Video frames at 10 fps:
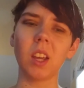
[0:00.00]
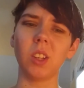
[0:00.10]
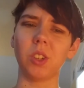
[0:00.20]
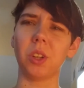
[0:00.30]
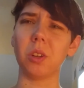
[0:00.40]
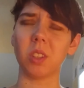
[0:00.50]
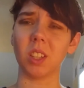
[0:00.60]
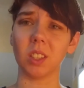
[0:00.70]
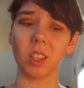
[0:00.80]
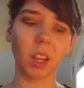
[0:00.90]
She
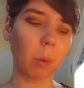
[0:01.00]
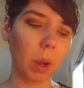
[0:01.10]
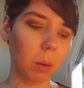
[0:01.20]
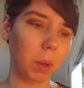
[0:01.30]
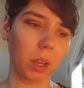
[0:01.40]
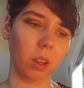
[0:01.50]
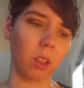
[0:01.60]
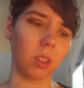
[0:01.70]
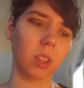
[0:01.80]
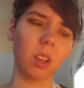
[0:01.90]
uses liquid
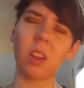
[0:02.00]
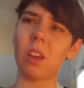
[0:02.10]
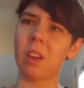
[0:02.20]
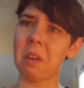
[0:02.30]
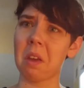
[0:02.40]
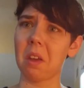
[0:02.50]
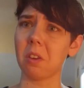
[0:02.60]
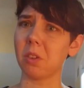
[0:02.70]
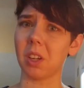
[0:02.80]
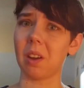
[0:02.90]
because
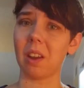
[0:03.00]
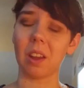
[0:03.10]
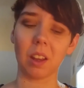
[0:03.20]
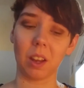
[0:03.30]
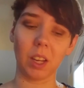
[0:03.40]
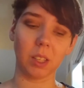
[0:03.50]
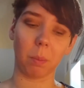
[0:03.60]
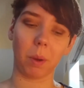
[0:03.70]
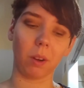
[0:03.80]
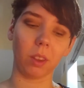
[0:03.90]
she is
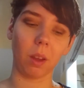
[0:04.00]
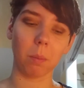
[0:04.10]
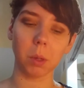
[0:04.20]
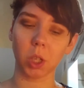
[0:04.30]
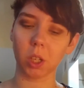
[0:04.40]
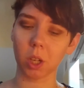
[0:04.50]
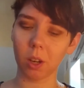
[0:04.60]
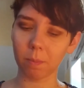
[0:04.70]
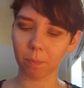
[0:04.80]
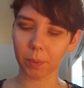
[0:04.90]
apparently a
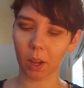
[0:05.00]
magician.